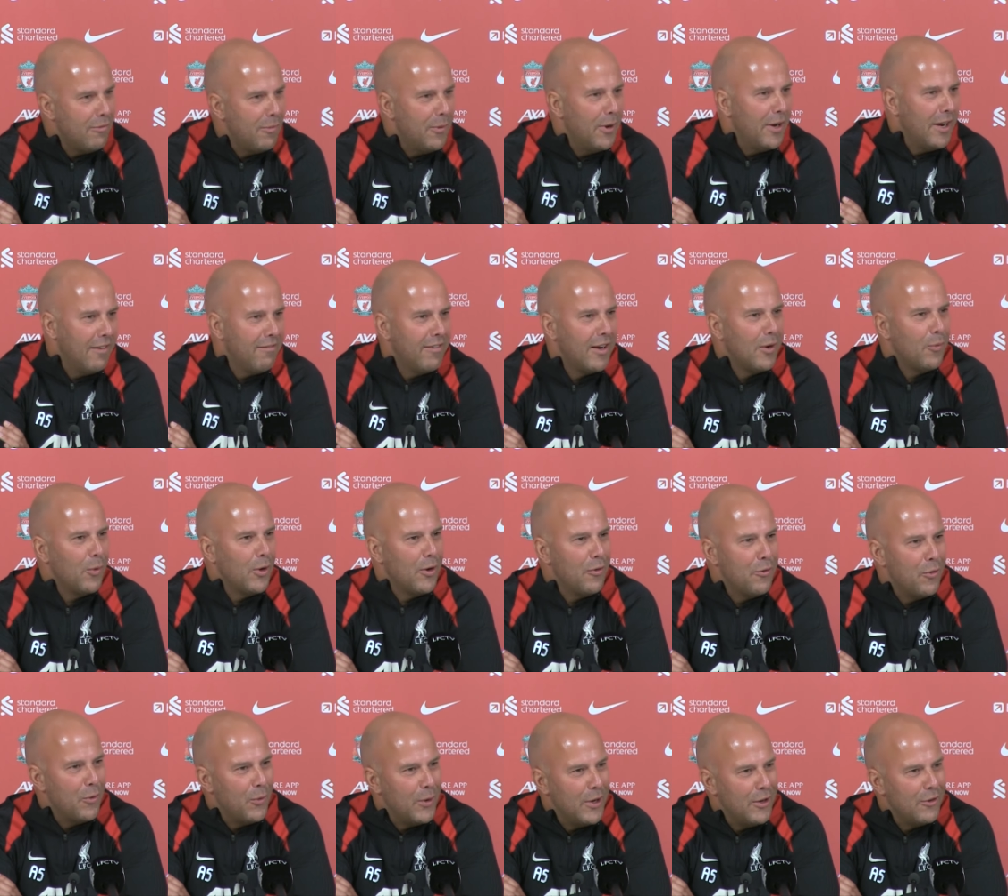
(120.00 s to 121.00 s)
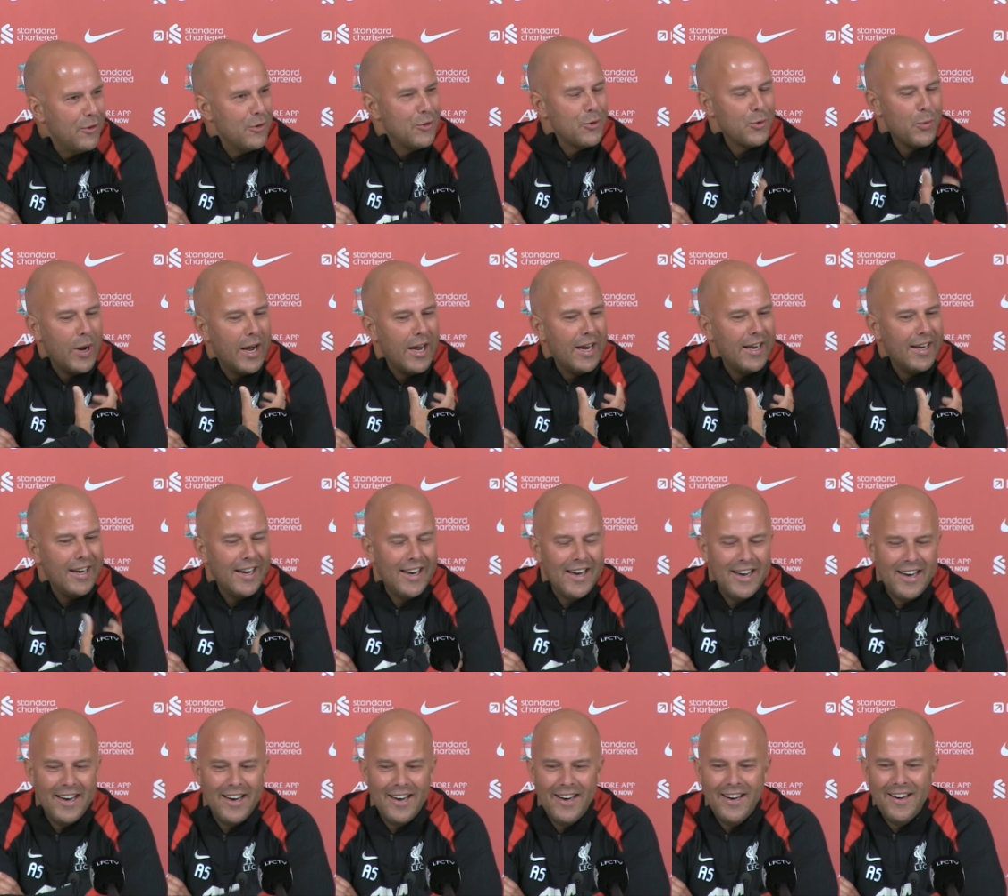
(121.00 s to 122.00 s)
but I think one of the reasons why
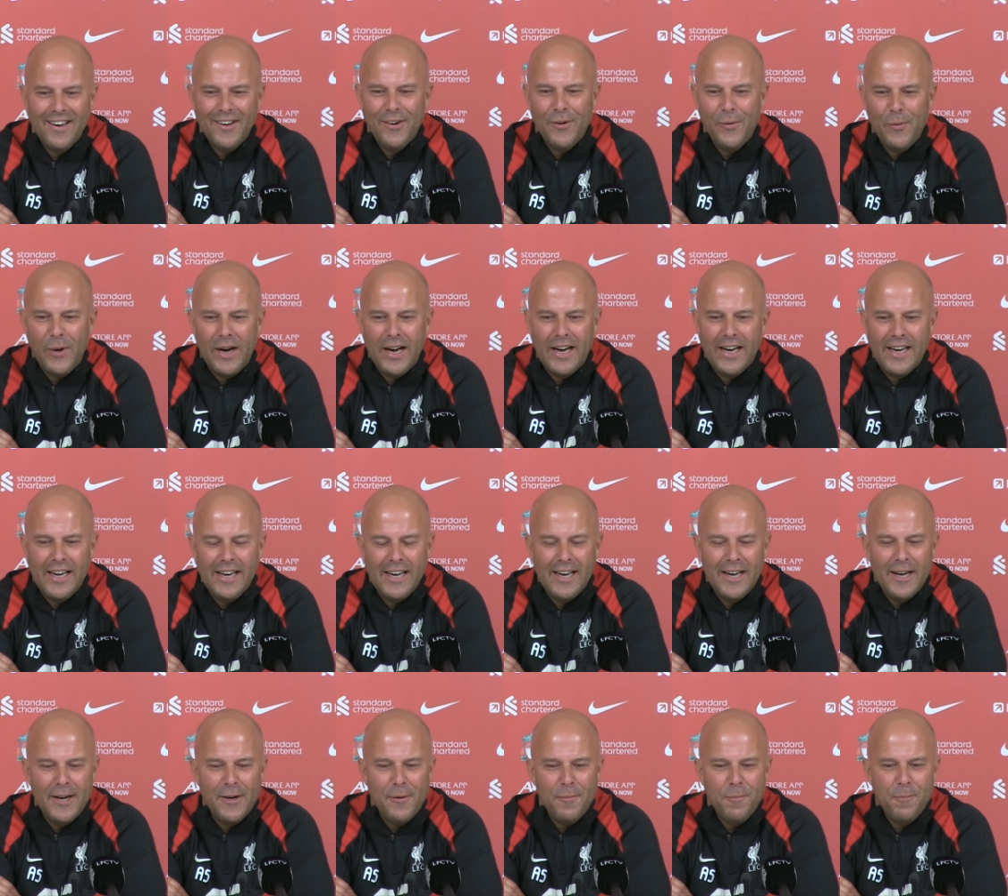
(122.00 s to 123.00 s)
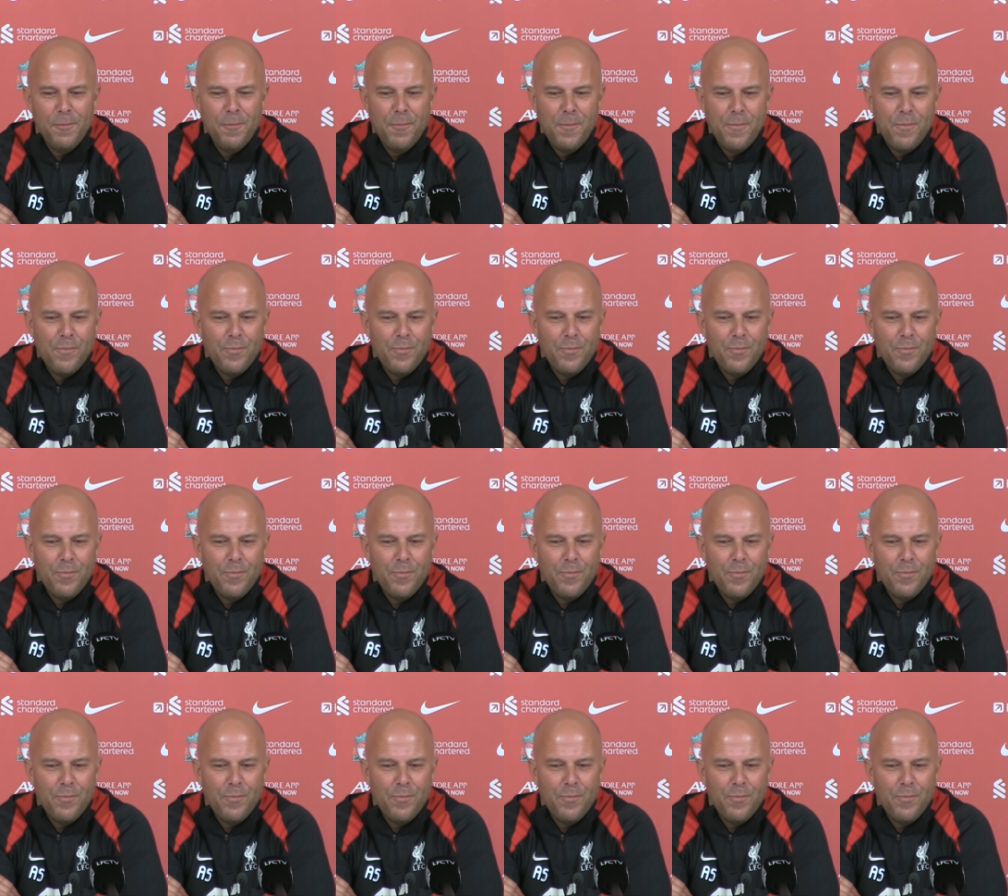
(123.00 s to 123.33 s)
uh, why um,